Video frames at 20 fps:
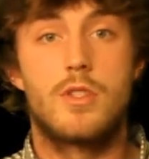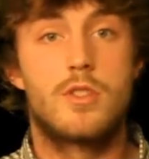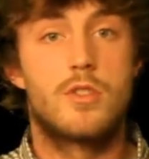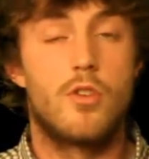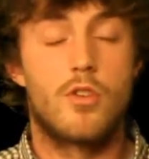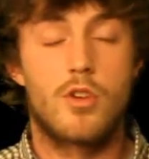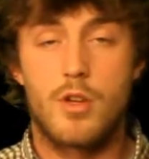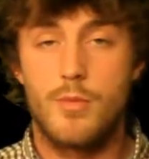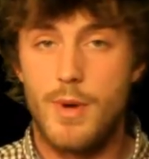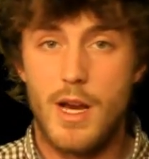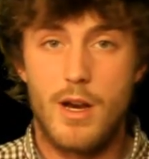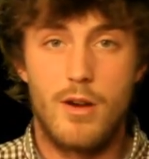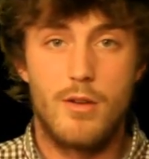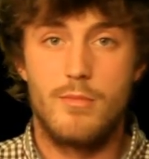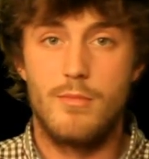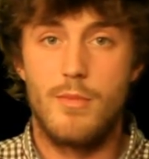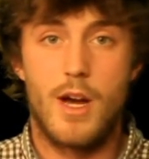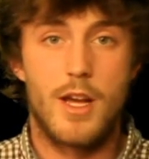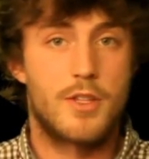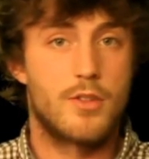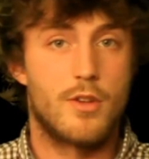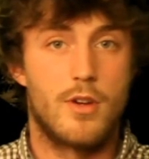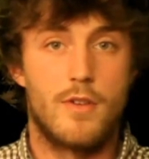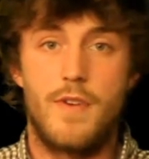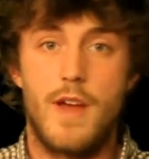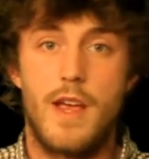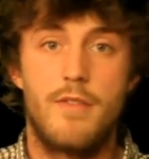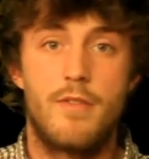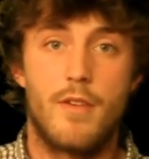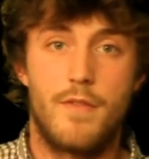talk about my sort of
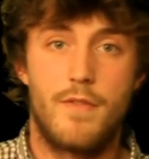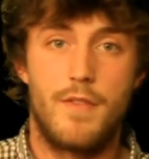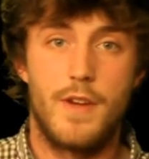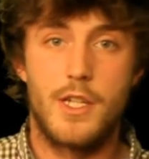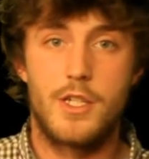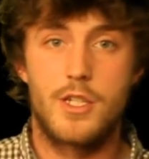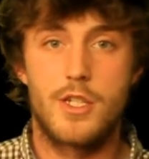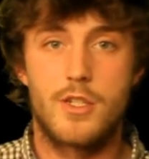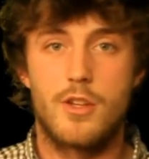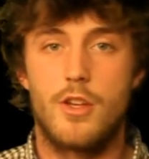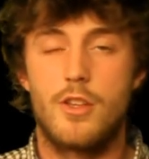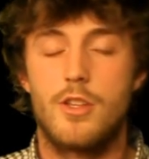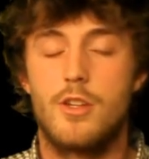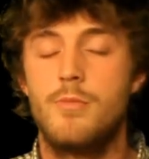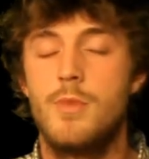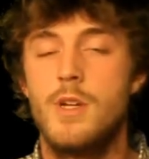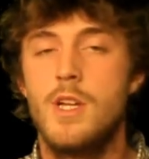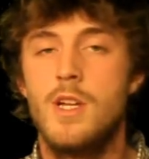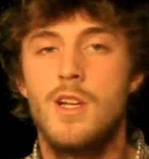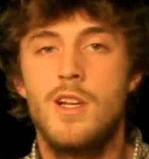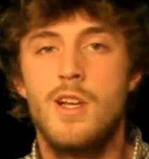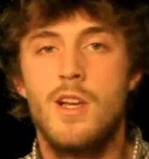favourite features on them